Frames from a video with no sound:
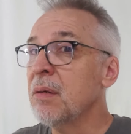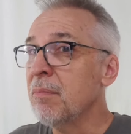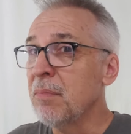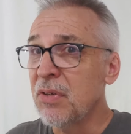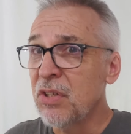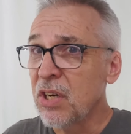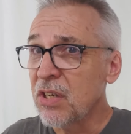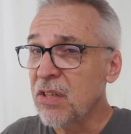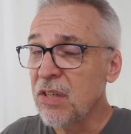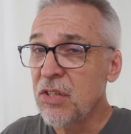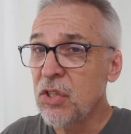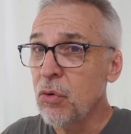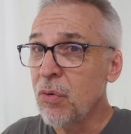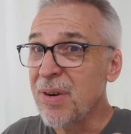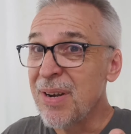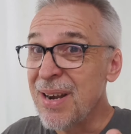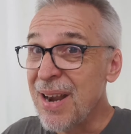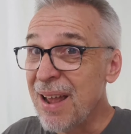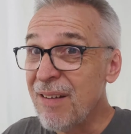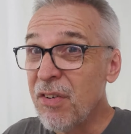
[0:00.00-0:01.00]
magicians you
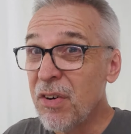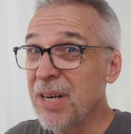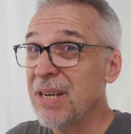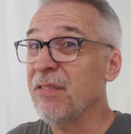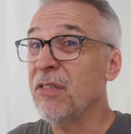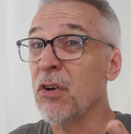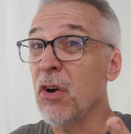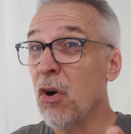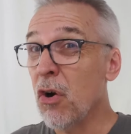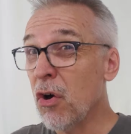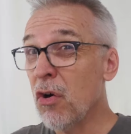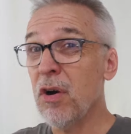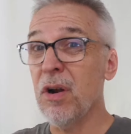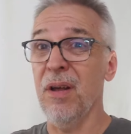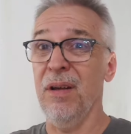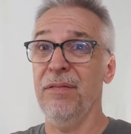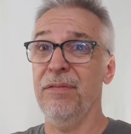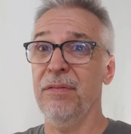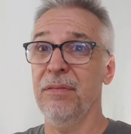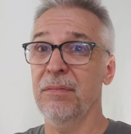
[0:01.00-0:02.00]
had never even heard
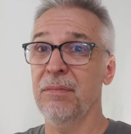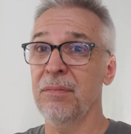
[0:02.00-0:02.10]
of